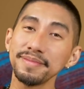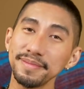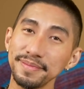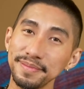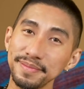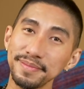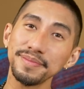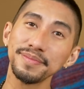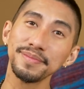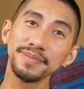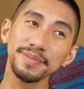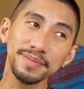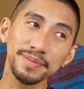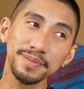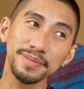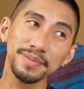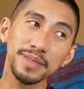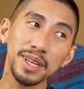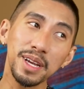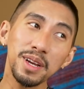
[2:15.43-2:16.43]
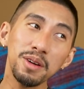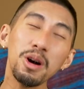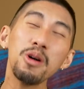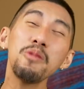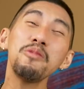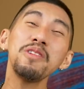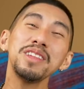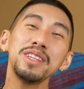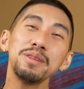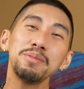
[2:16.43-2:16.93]
Mm.
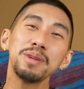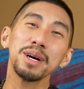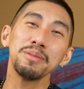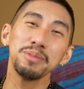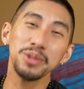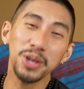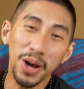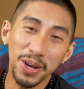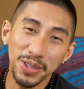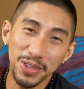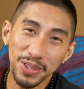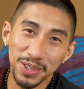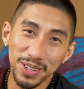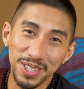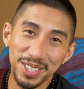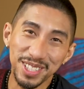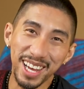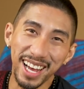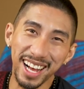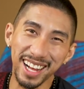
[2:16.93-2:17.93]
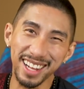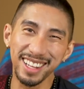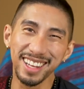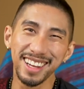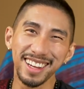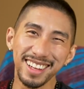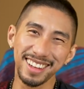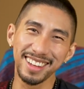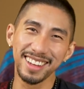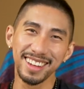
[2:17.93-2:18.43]
Hopefully they become doctors, so
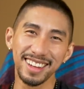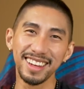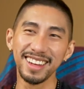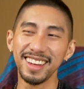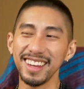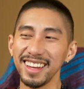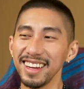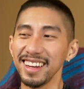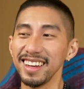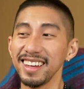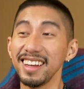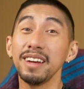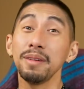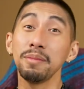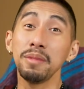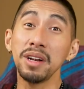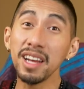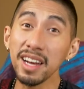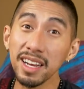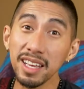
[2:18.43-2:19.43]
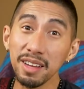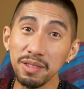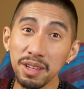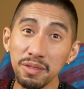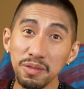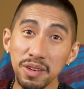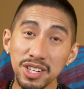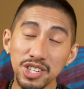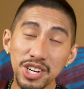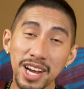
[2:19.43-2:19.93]
I'm lucky if
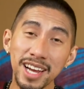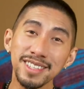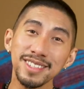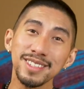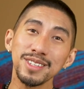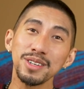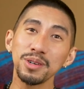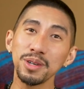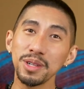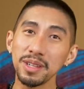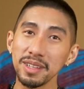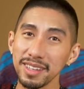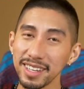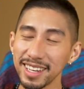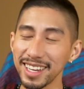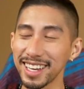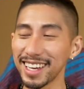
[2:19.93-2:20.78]
they finish high school.